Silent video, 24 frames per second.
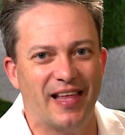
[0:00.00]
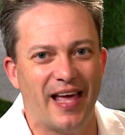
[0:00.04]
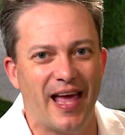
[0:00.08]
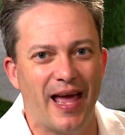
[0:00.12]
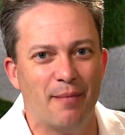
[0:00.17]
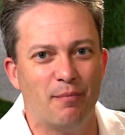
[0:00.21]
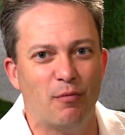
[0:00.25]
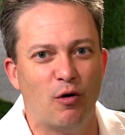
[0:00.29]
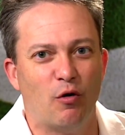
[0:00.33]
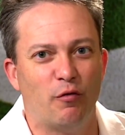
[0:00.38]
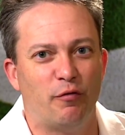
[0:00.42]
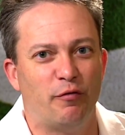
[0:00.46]

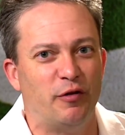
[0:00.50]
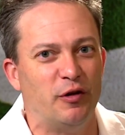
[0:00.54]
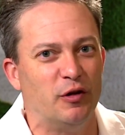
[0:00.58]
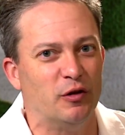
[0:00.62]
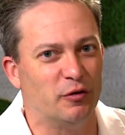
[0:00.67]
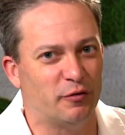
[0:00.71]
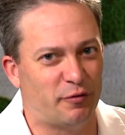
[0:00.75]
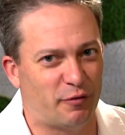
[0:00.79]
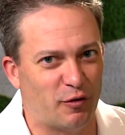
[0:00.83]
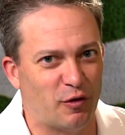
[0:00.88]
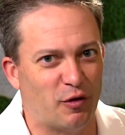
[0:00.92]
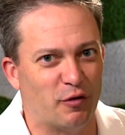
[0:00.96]
Lambeau
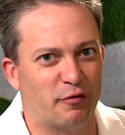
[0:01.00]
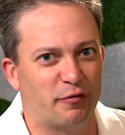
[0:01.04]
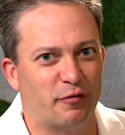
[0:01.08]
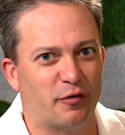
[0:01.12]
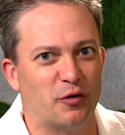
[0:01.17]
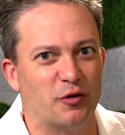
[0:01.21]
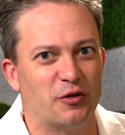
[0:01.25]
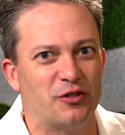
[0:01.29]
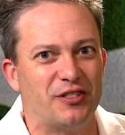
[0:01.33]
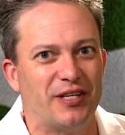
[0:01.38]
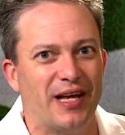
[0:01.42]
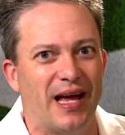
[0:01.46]
Field for the
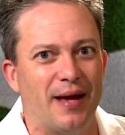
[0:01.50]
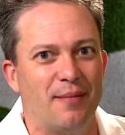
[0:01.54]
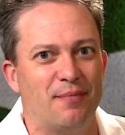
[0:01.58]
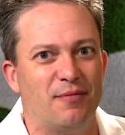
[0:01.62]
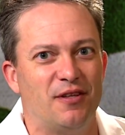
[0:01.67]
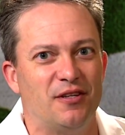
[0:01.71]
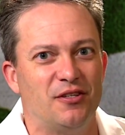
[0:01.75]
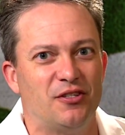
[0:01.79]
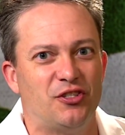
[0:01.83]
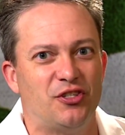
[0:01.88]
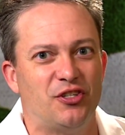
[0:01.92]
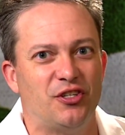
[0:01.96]
first time
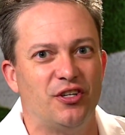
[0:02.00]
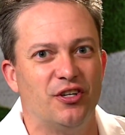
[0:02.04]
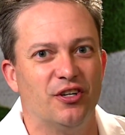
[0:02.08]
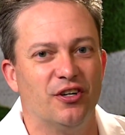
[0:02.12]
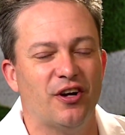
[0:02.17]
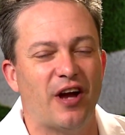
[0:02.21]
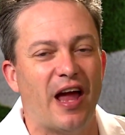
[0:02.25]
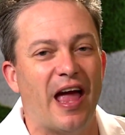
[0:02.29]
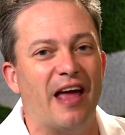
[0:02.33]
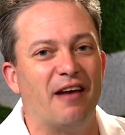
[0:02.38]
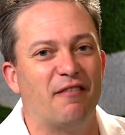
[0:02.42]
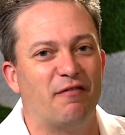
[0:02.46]
this
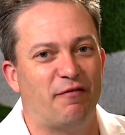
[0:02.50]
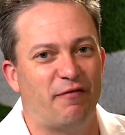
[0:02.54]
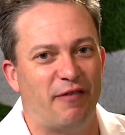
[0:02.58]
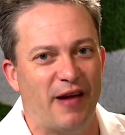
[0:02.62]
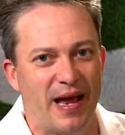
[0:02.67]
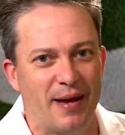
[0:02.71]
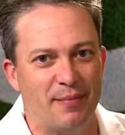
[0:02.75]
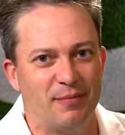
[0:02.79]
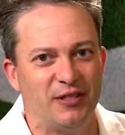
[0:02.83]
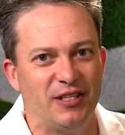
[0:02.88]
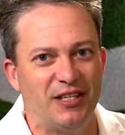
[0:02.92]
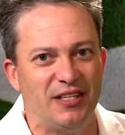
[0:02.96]
year at
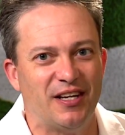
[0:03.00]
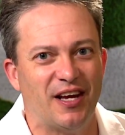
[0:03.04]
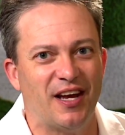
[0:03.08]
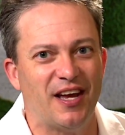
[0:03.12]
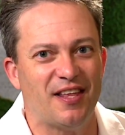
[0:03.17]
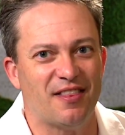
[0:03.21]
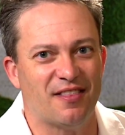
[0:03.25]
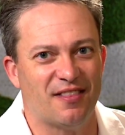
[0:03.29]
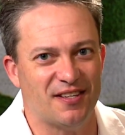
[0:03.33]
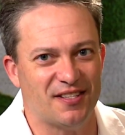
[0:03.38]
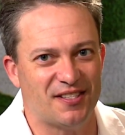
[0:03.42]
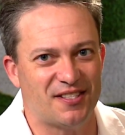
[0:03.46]
Family
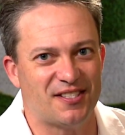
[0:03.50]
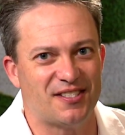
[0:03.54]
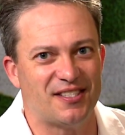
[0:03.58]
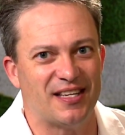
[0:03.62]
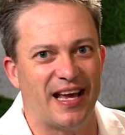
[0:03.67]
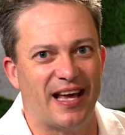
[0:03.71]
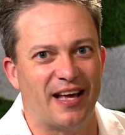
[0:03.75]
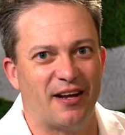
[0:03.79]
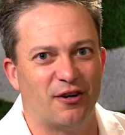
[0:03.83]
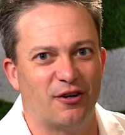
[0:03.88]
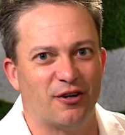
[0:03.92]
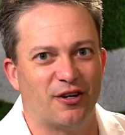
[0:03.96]
Night this
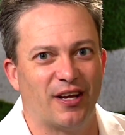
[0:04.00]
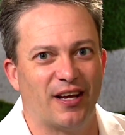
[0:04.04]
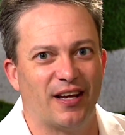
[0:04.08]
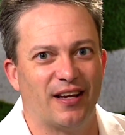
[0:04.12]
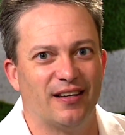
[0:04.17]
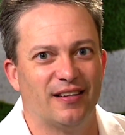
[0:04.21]
Saturday.